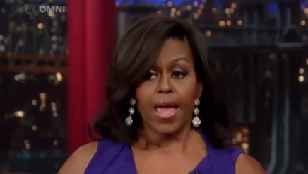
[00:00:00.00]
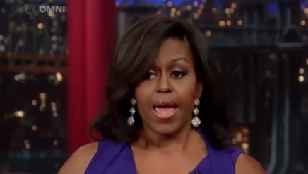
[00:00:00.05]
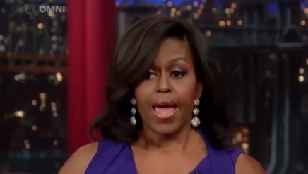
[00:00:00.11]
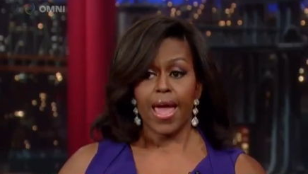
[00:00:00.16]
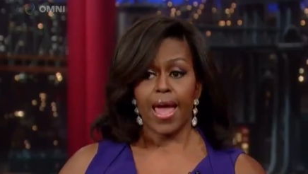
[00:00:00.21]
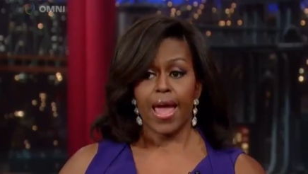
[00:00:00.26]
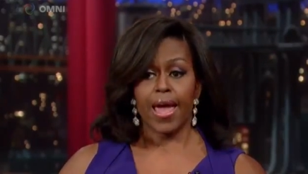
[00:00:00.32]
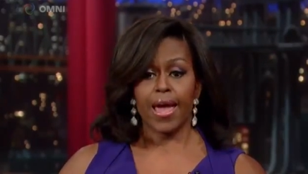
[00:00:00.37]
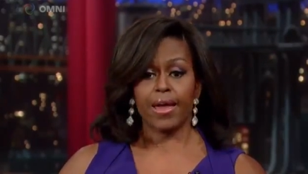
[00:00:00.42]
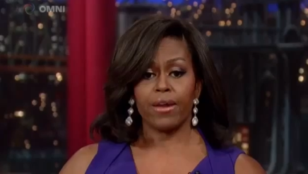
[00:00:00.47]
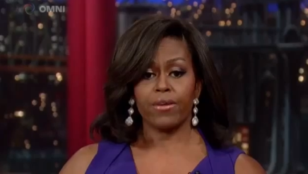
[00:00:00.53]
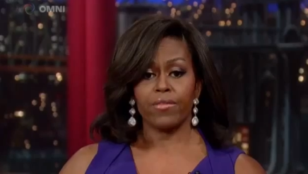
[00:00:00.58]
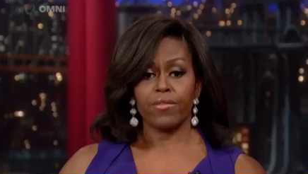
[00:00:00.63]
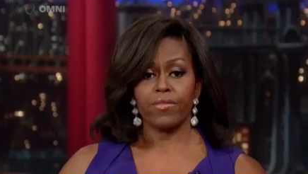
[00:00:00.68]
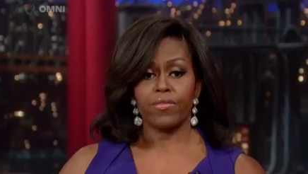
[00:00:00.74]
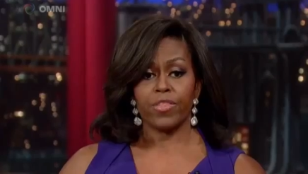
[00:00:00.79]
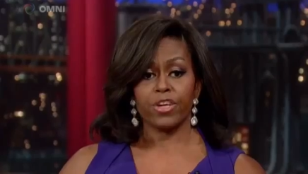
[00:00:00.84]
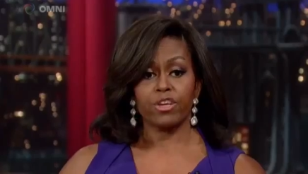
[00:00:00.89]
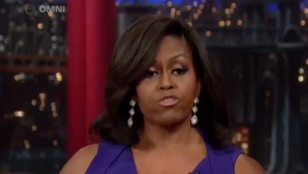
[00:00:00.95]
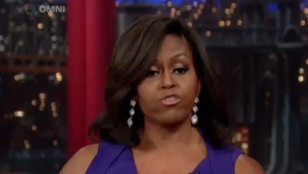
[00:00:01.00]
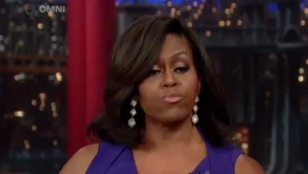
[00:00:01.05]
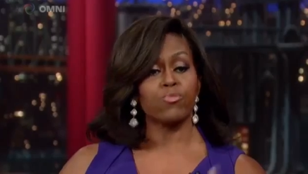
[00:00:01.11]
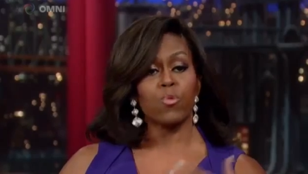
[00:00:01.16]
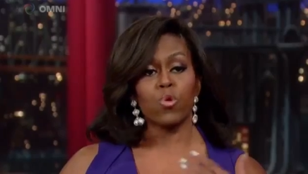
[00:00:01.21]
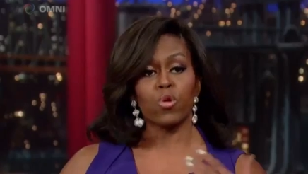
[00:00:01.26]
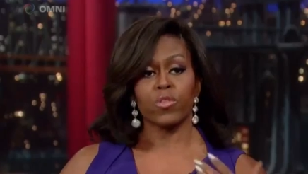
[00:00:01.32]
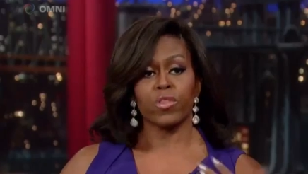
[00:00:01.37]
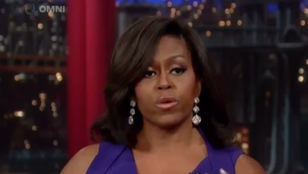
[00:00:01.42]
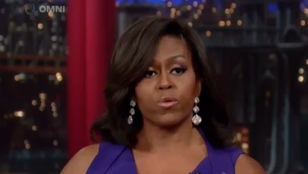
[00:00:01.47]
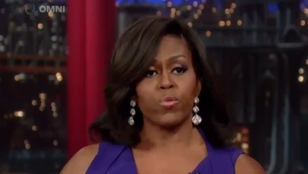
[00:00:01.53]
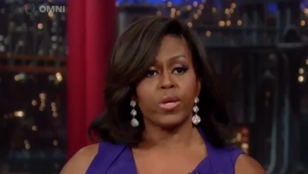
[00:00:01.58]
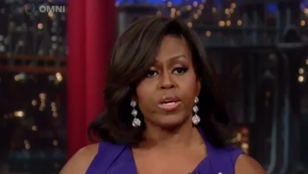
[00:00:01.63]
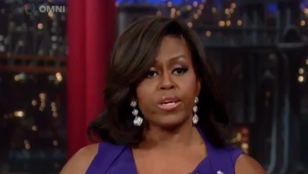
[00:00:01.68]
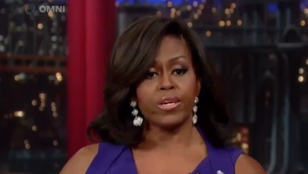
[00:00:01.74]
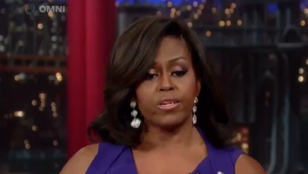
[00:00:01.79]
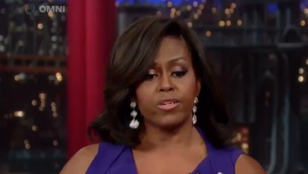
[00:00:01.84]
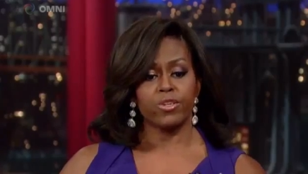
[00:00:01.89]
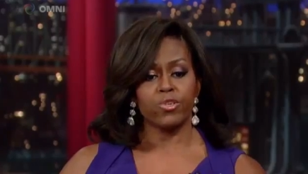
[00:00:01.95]
And there's more that we
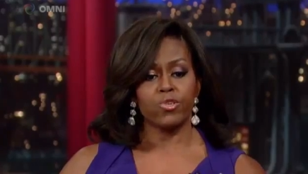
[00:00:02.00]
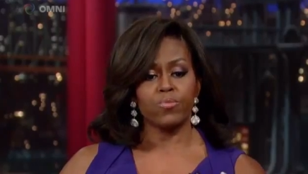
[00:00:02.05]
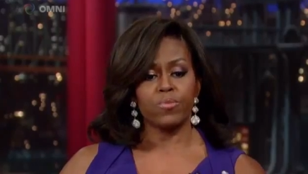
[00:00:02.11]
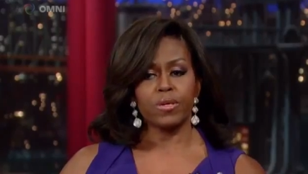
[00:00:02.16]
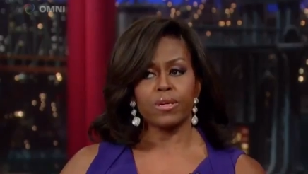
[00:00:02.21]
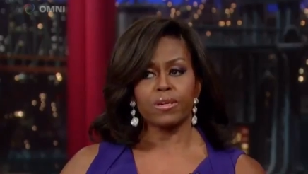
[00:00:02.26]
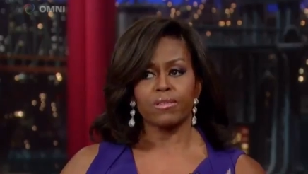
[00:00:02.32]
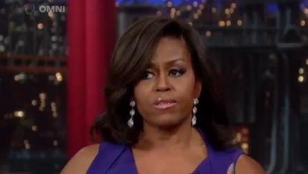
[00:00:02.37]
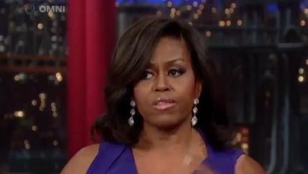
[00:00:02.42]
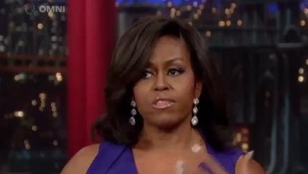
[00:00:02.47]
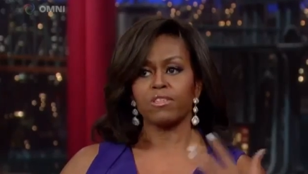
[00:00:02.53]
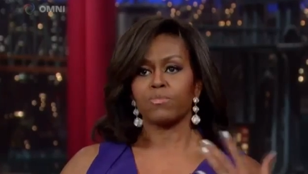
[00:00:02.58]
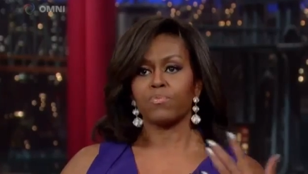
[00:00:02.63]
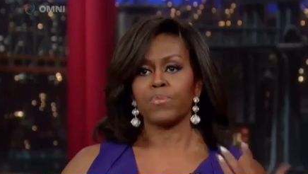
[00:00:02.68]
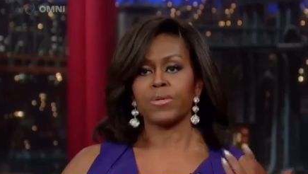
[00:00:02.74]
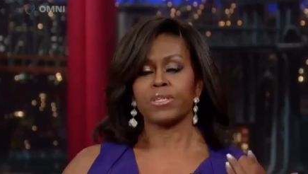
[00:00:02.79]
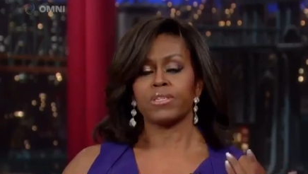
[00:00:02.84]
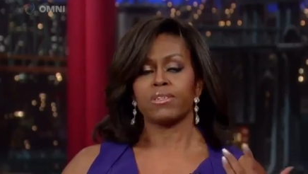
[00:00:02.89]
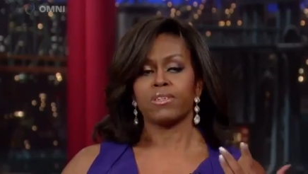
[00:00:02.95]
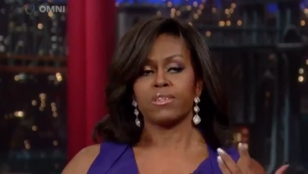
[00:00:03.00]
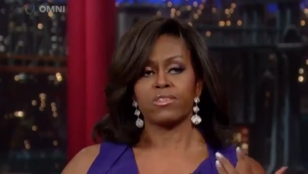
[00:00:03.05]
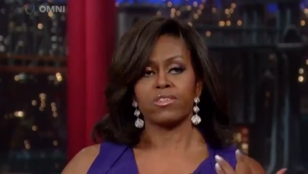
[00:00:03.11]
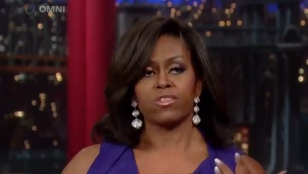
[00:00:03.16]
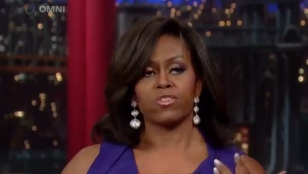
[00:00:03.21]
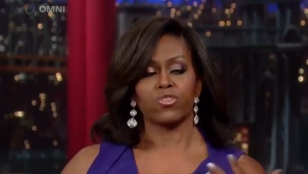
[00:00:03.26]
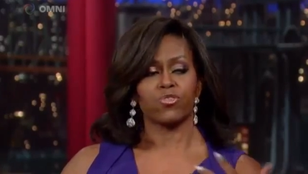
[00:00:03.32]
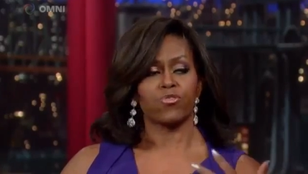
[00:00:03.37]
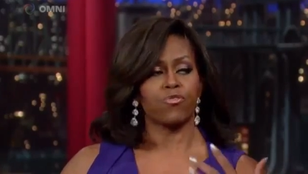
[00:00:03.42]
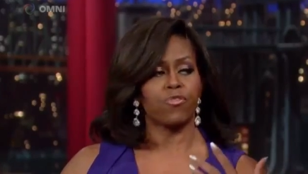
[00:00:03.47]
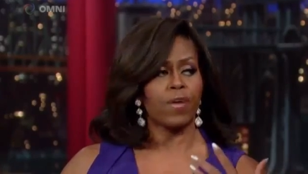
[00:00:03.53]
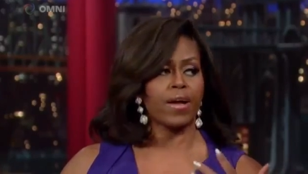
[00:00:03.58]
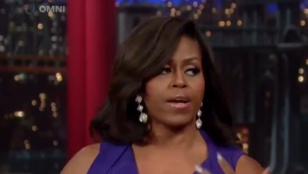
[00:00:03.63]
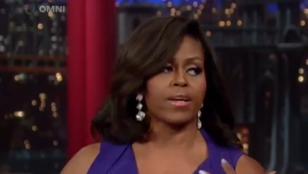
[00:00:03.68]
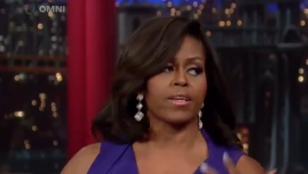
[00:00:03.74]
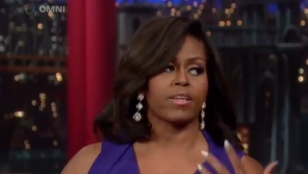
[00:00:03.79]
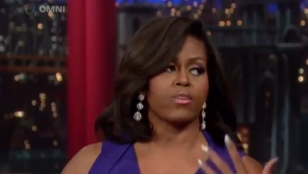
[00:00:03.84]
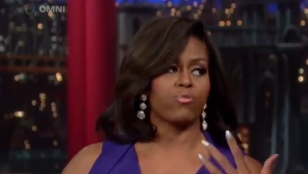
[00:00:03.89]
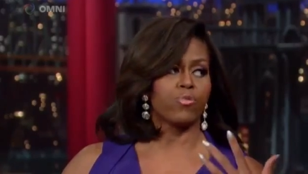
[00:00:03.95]
can do because these businesses are
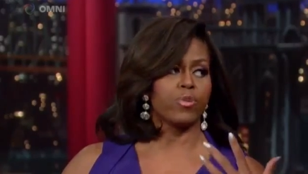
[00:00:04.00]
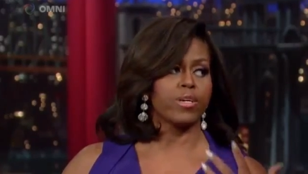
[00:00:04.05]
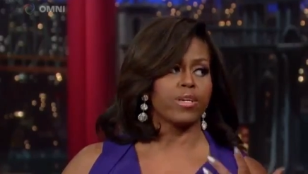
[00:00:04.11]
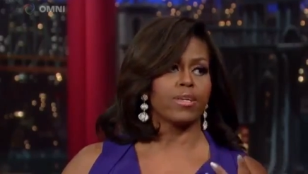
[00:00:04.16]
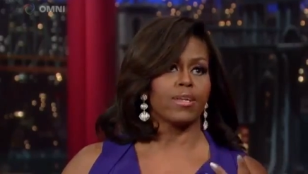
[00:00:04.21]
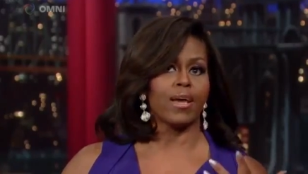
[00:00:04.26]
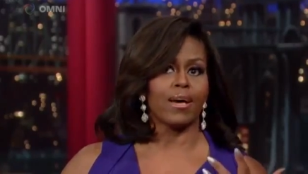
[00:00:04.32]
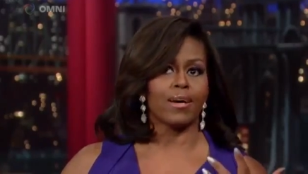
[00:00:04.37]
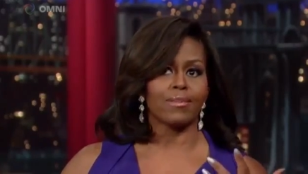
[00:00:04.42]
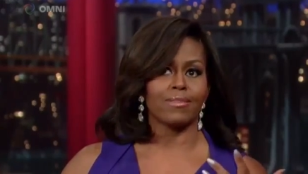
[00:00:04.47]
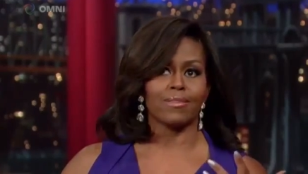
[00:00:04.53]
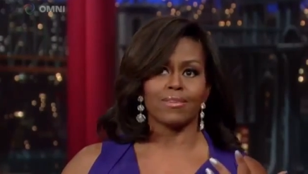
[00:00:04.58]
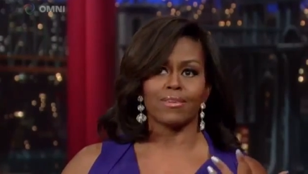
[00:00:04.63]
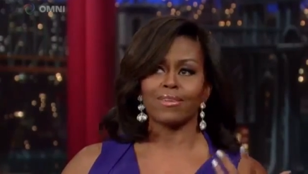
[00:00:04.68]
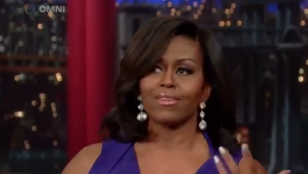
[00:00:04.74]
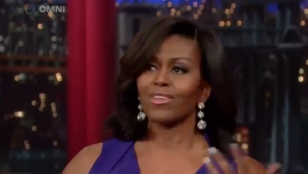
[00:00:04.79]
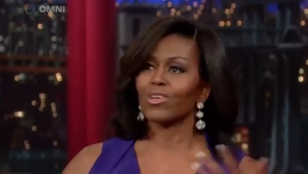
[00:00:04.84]
finally realizing,